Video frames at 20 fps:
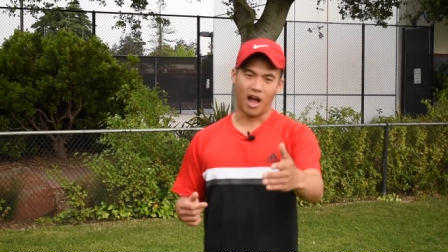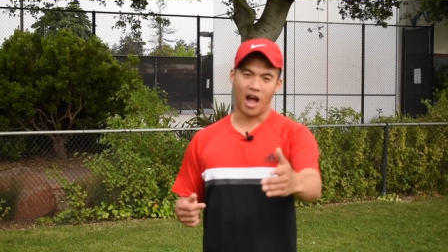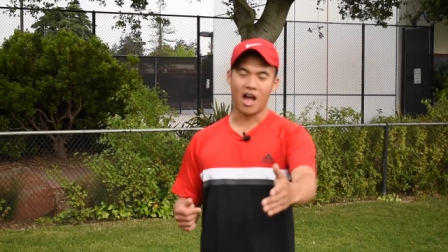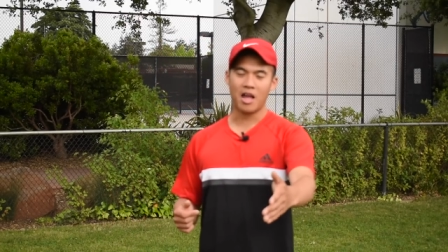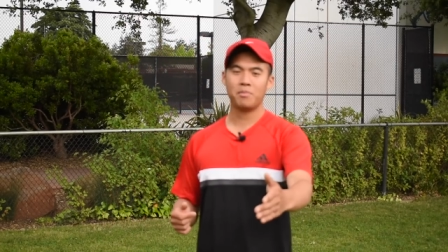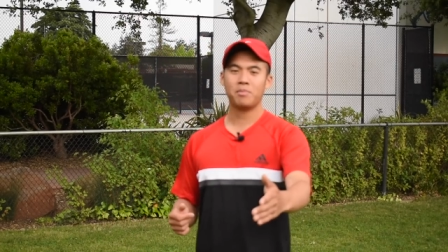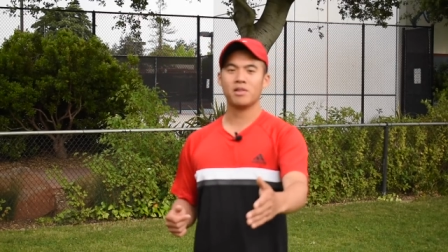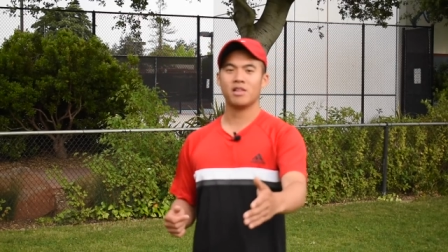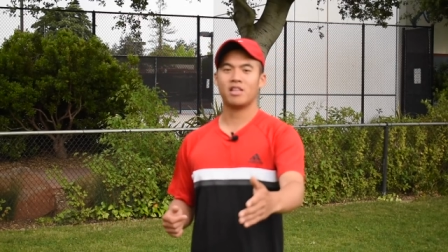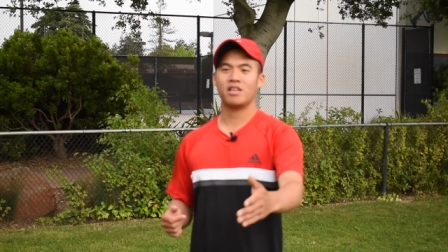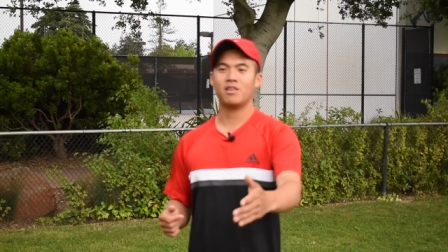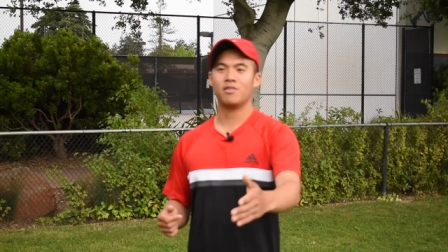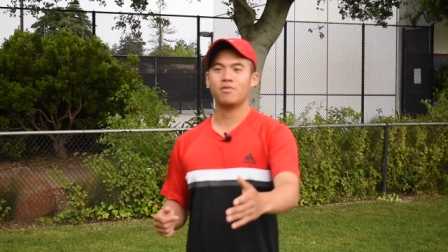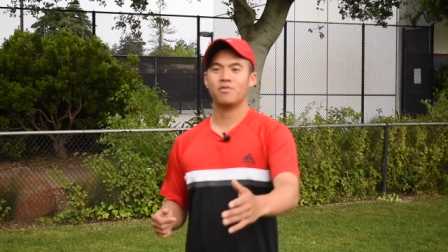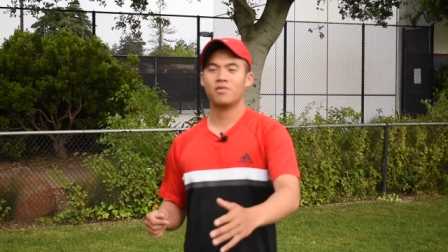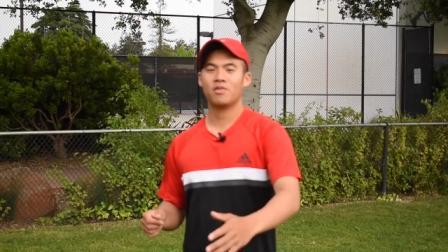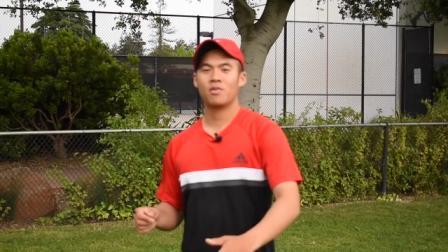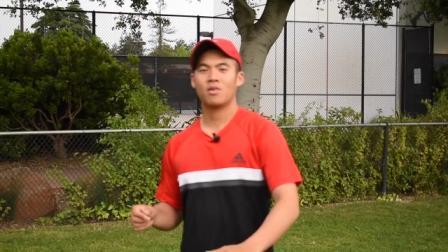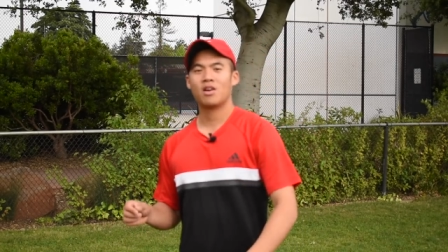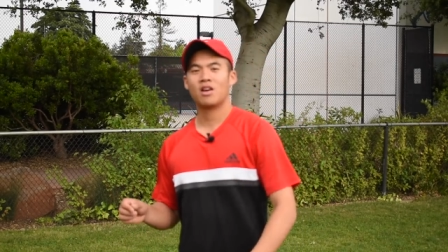I
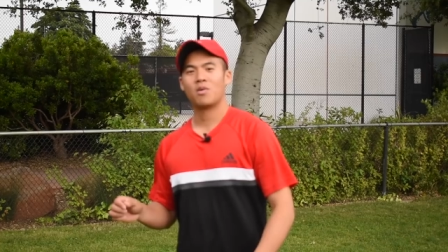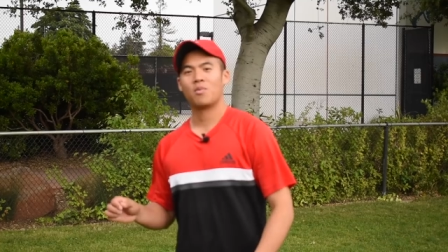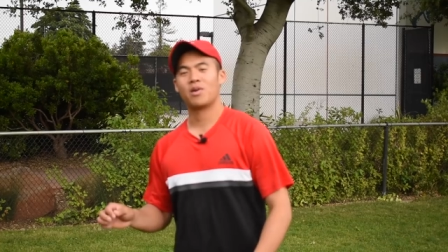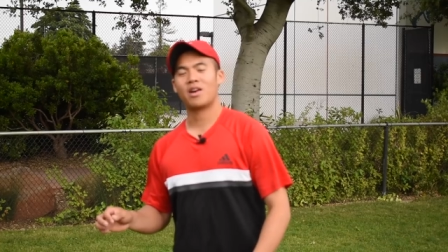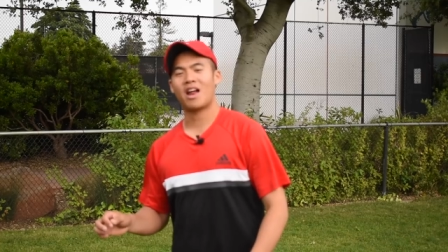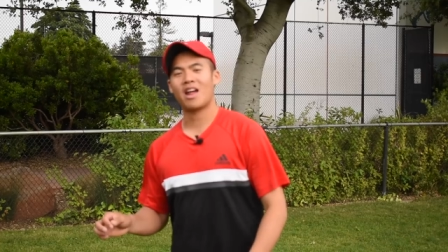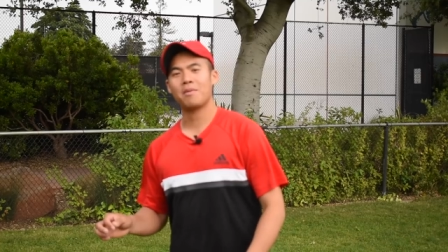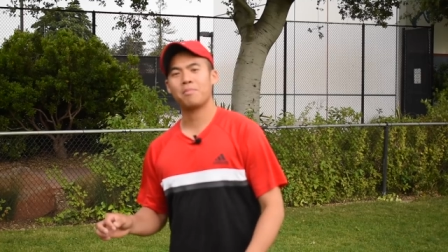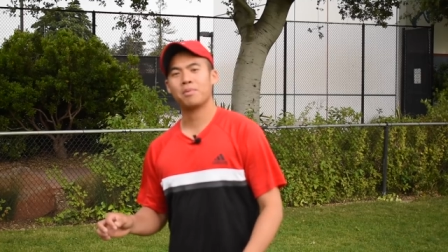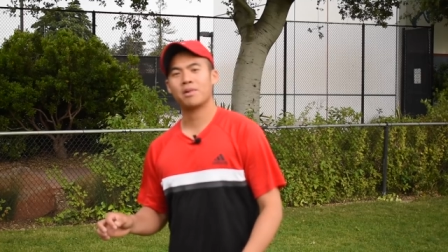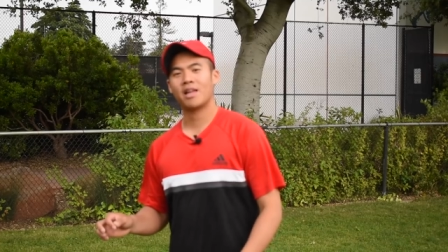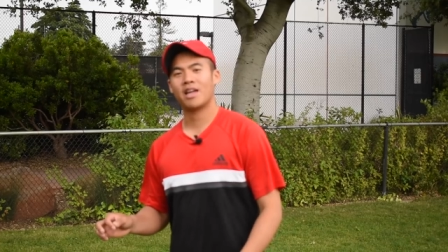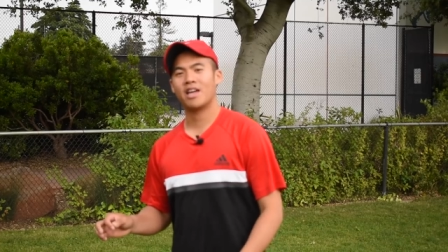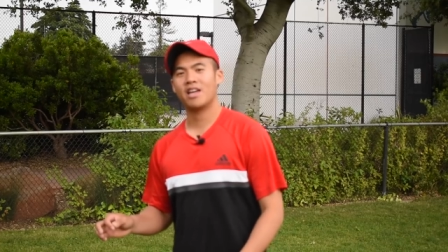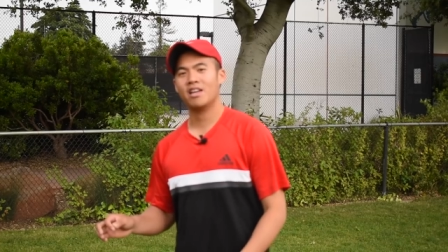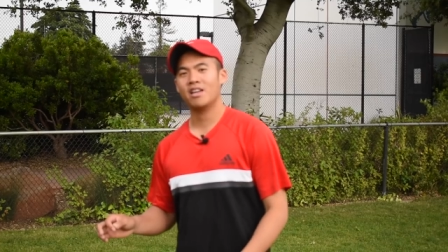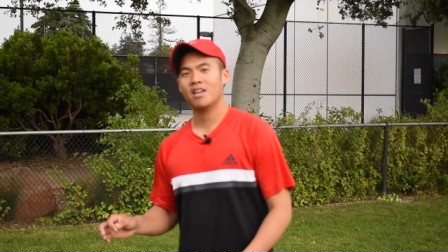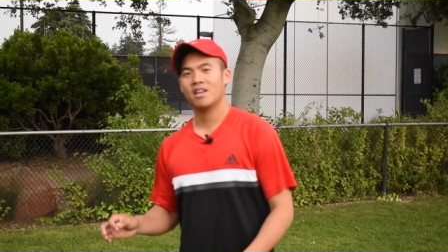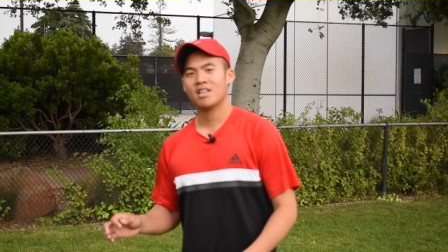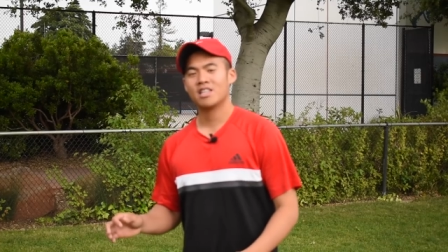believe when I
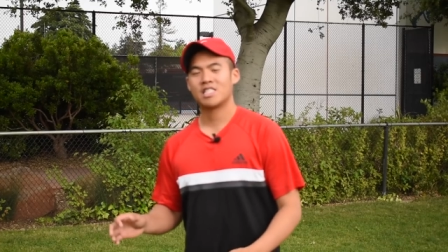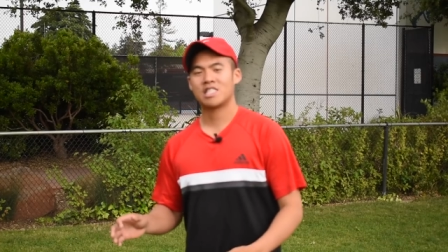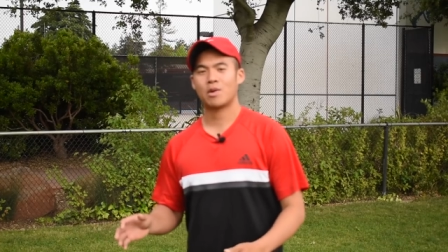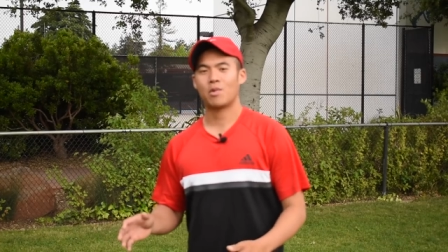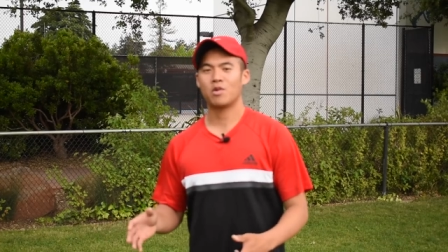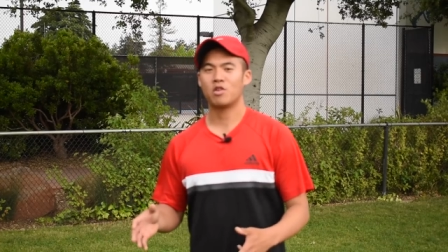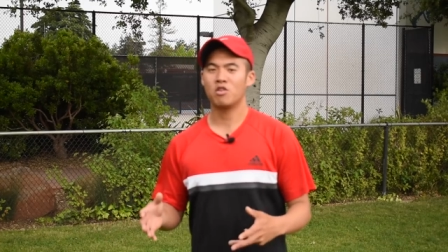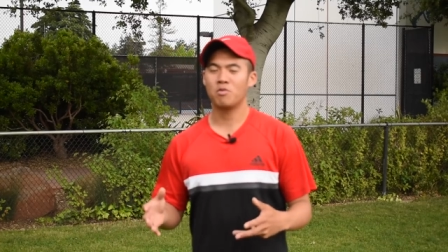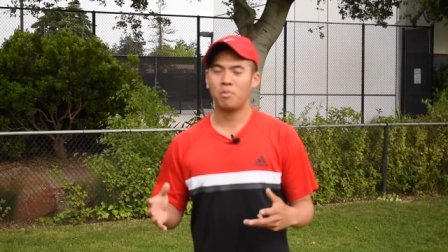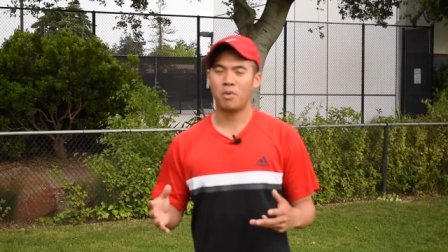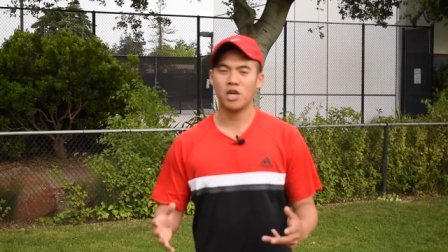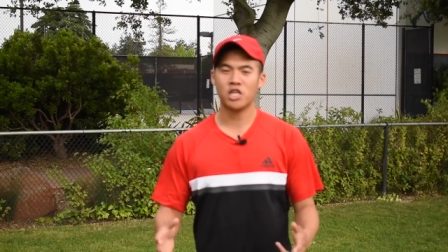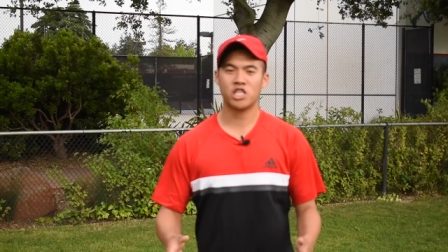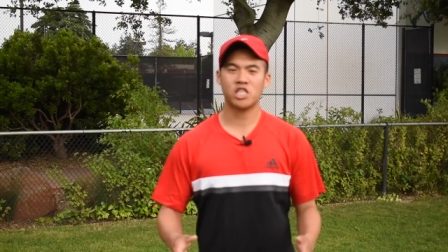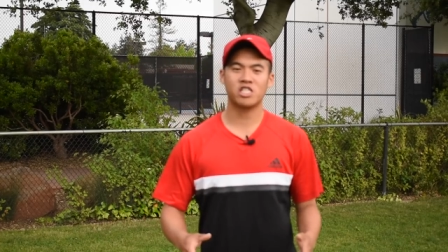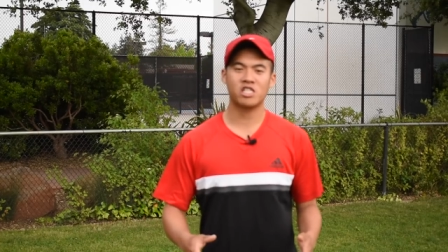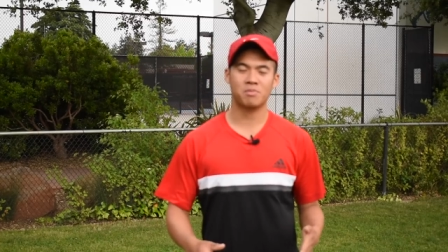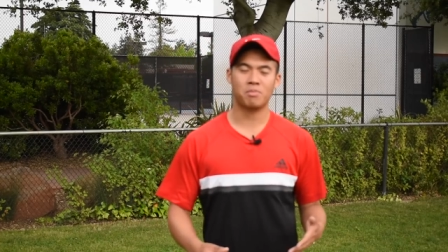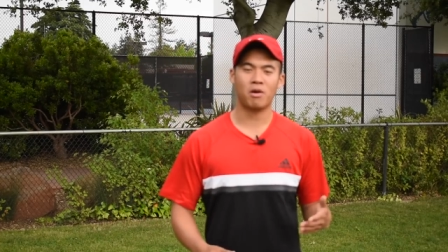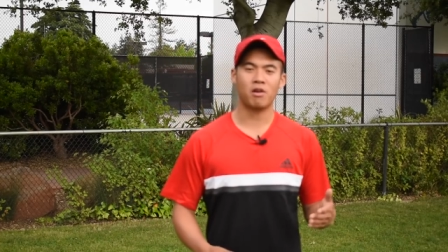play someone who
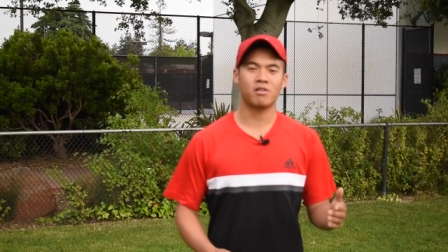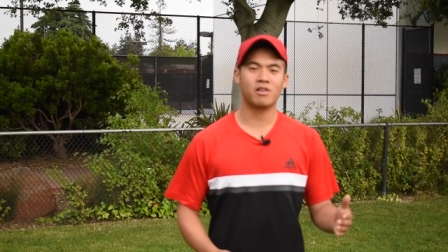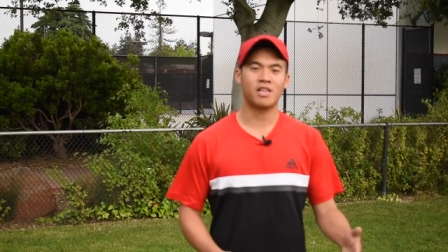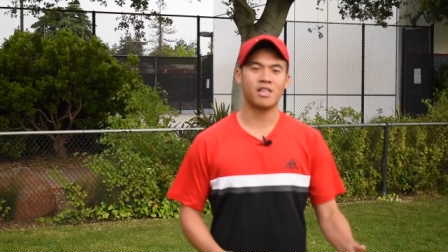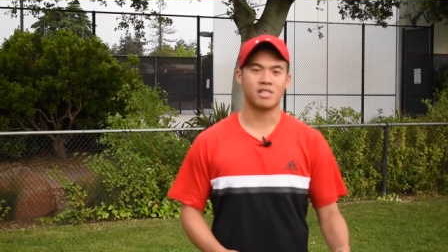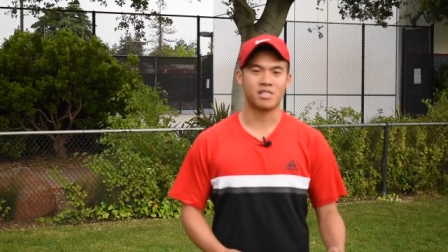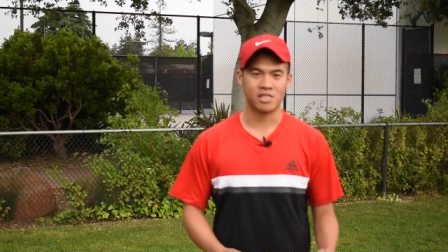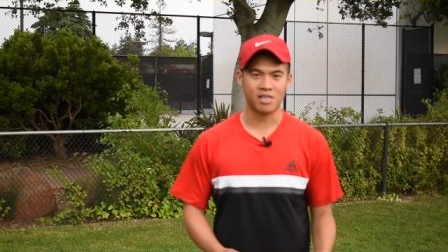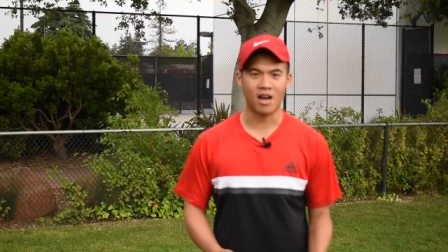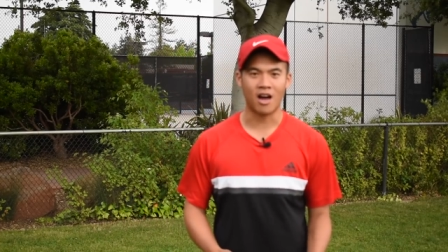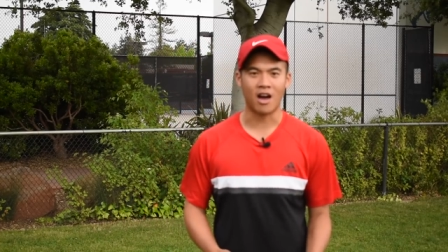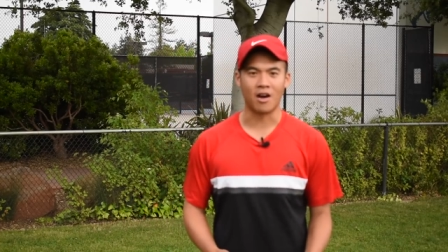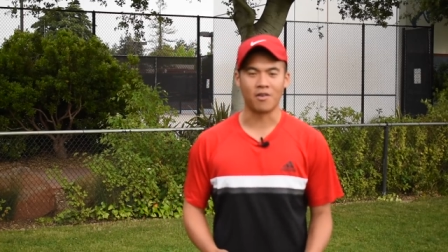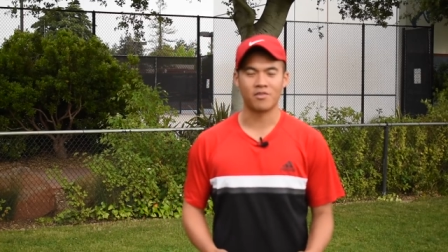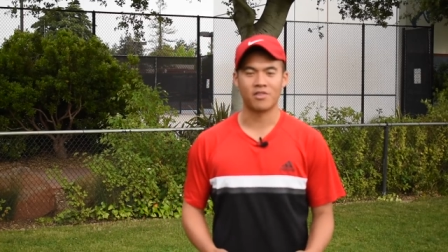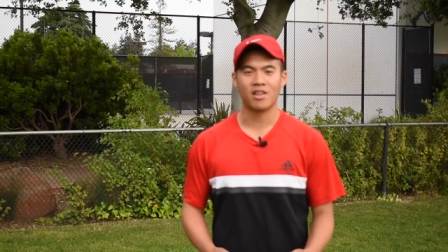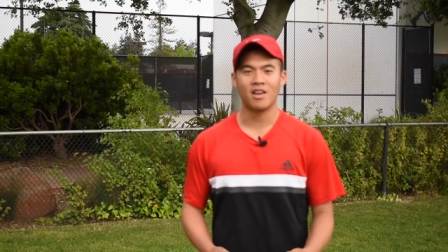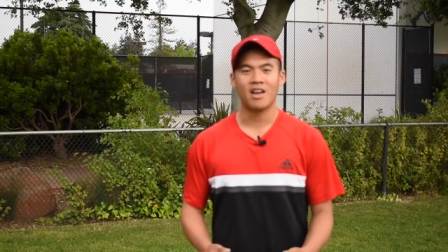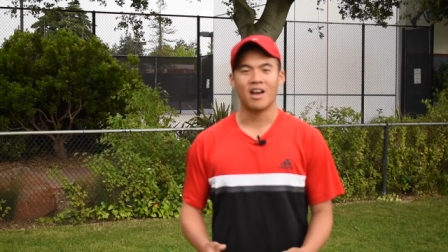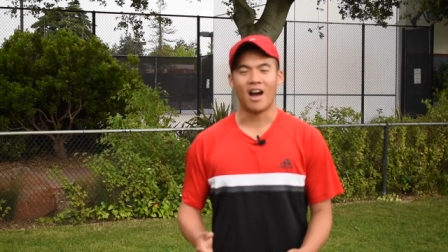pushes the ball and hits
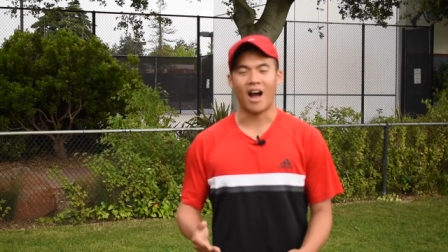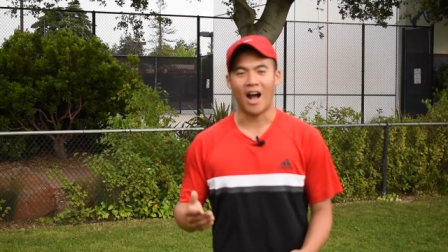soft,